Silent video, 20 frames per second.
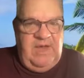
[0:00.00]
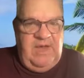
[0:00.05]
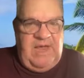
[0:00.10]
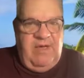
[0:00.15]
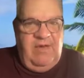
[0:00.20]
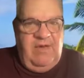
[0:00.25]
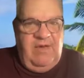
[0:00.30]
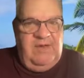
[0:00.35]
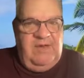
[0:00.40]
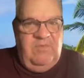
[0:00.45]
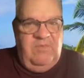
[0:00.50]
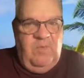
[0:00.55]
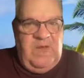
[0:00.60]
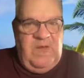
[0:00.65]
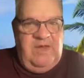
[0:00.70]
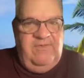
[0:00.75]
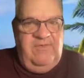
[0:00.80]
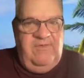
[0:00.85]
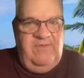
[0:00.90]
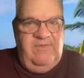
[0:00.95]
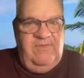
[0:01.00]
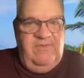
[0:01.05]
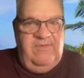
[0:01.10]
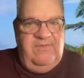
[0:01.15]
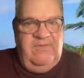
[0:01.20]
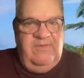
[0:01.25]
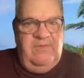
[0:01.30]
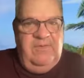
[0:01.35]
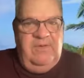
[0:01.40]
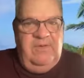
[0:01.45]
hourly wages
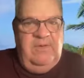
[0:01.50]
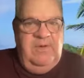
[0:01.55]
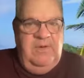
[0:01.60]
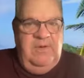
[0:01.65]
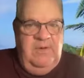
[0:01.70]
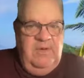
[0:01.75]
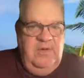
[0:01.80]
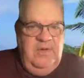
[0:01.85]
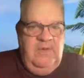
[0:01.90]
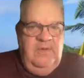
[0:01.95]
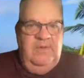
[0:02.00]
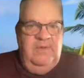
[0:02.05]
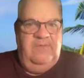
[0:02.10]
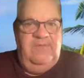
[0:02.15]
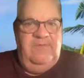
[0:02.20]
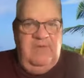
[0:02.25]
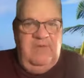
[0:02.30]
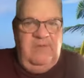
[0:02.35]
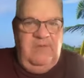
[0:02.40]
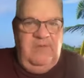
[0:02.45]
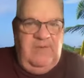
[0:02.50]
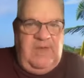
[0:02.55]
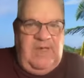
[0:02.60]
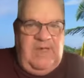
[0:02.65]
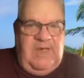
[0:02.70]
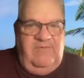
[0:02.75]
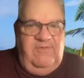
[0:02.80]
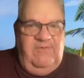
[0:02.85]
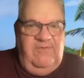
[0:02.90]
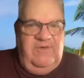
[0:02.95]
to
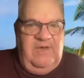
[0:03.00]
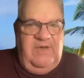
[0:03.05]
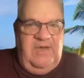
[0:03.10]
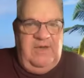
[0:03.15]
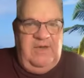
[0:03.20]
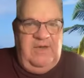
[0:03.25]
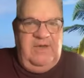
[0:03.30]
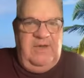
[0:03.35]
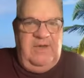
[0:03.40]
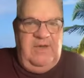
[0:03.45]
agitate.